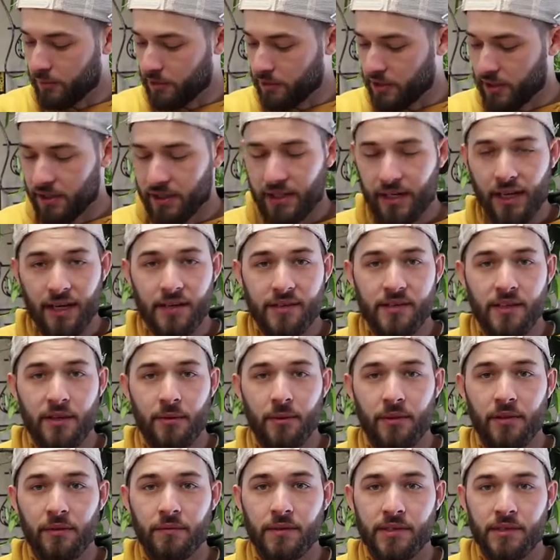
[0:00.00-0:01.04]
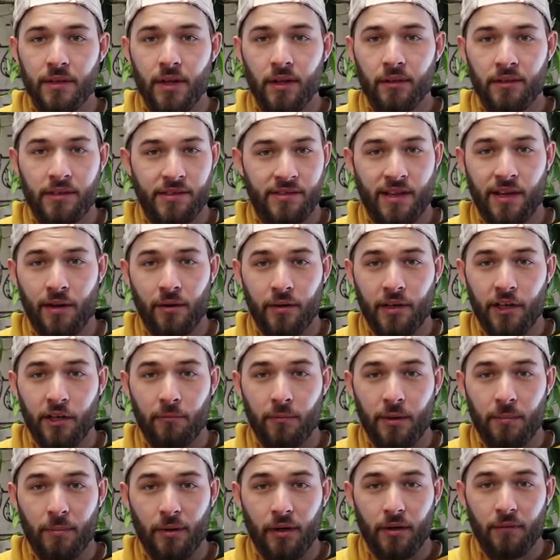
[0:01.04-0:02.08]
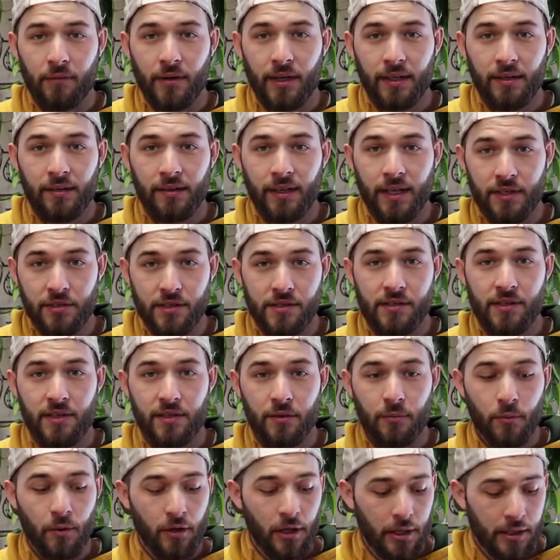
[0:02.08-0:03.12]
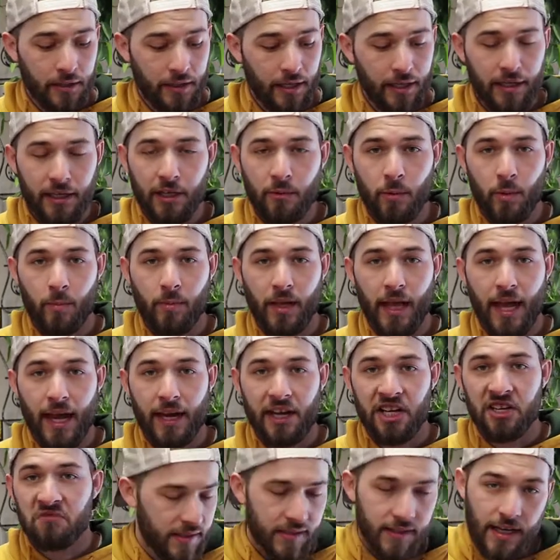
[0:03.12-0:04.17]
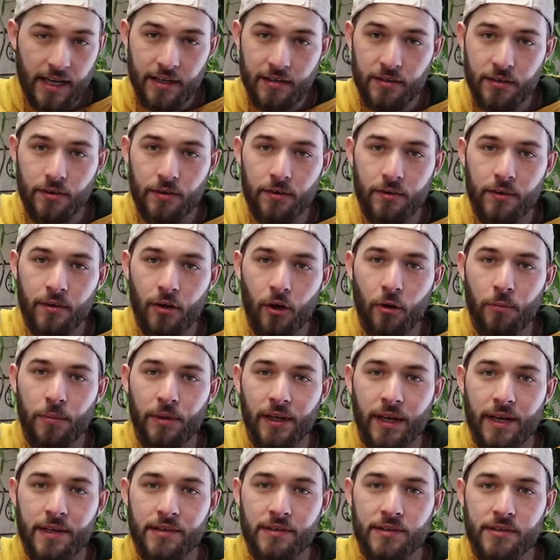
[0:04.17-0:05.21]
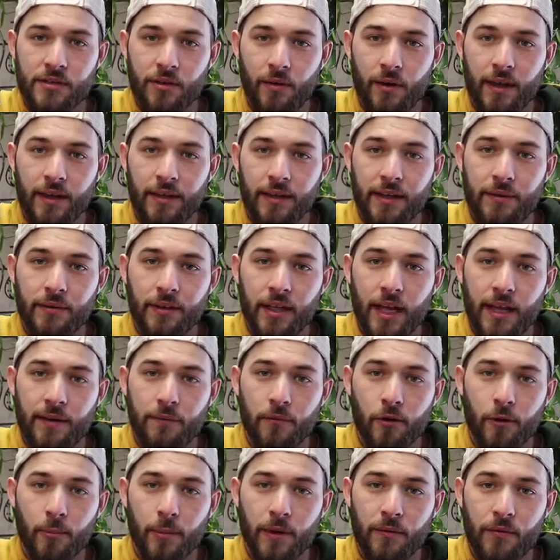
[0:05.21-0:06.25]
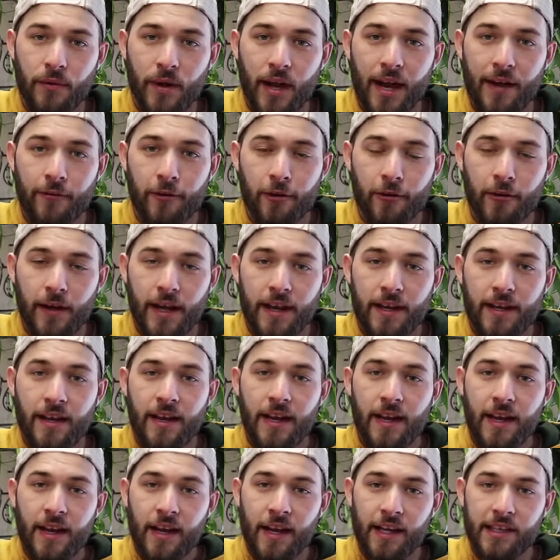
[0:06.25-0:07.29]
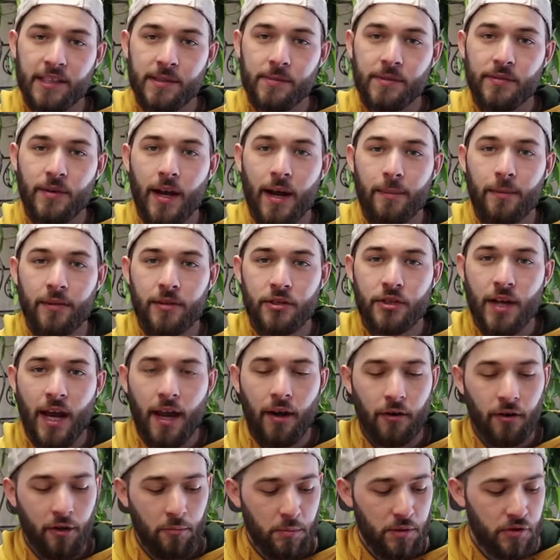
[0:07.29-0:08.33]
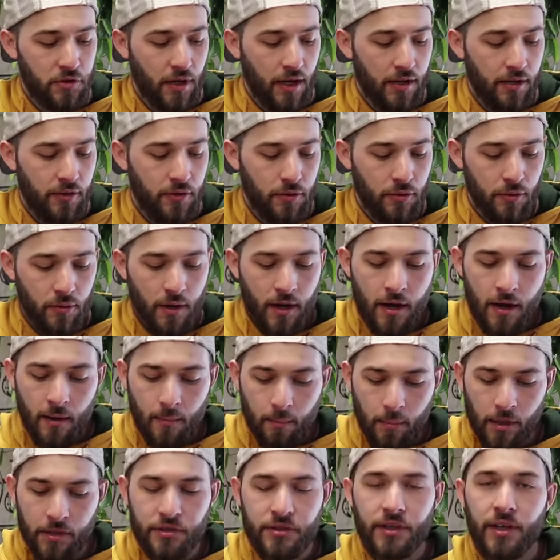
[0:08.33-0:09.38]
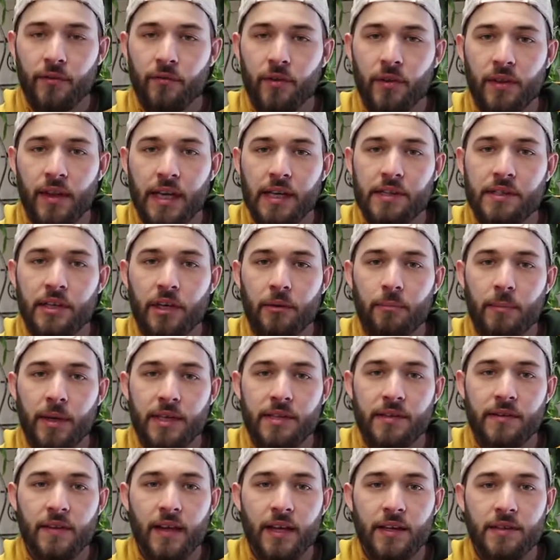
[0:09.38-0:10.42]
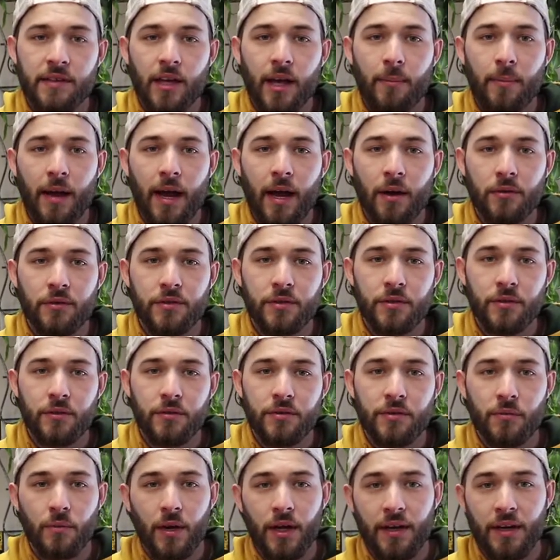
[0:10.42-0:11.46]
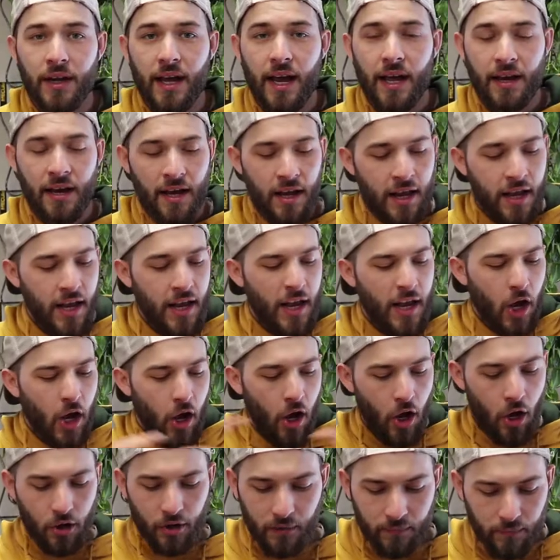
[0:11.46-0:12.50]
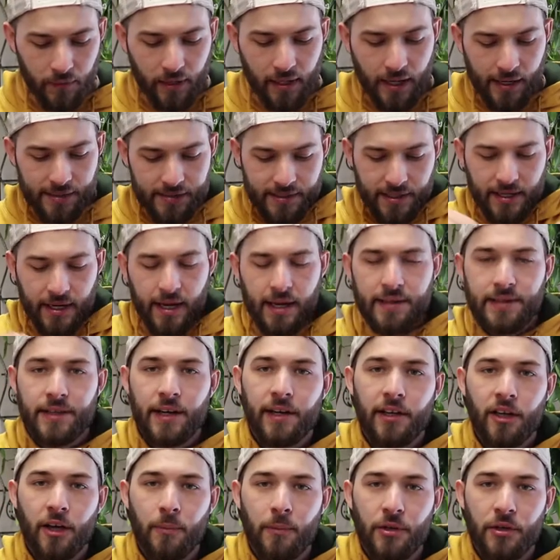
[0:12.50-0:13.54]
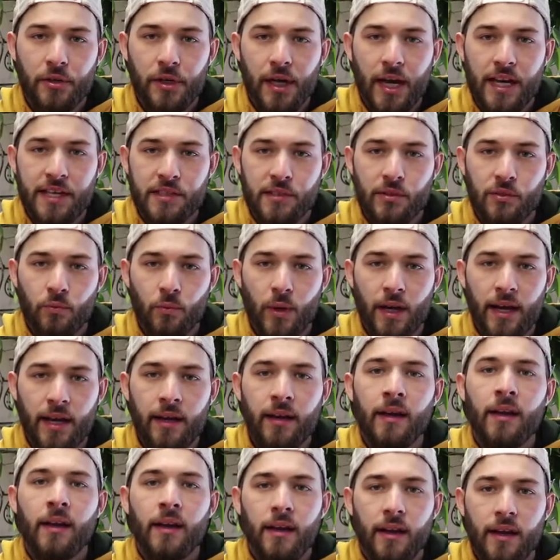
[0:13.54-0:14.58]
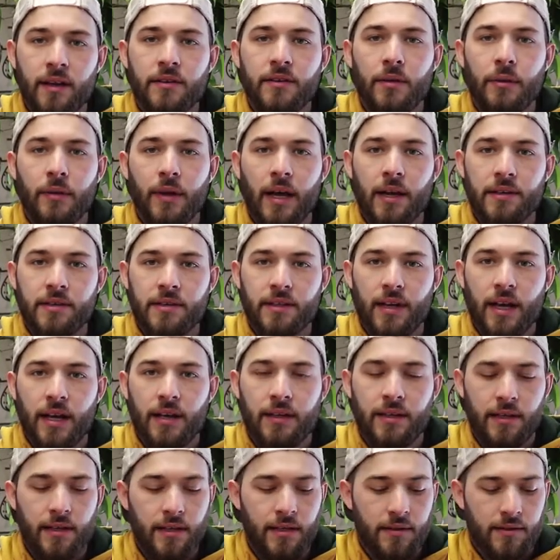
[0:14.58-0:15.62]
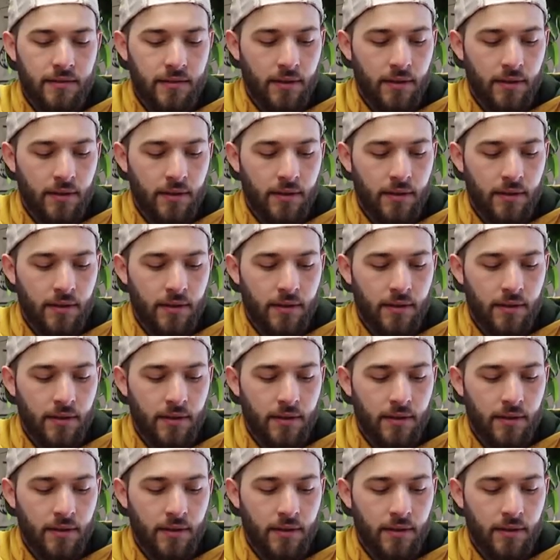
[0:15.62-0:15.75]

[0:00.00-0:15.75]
We're just gonna kind of see what the result is. They don't need to be perfect, they just need to work, they need to be black. Stay tuned, hope you guys enjoy. Leave a like for me if you haven't already, and subscribe to the channel. Gonna be trying to do a bunch of different things here, mixing things up, how-tos, whatnot, all different kinds of content coming your guys' way in 2019.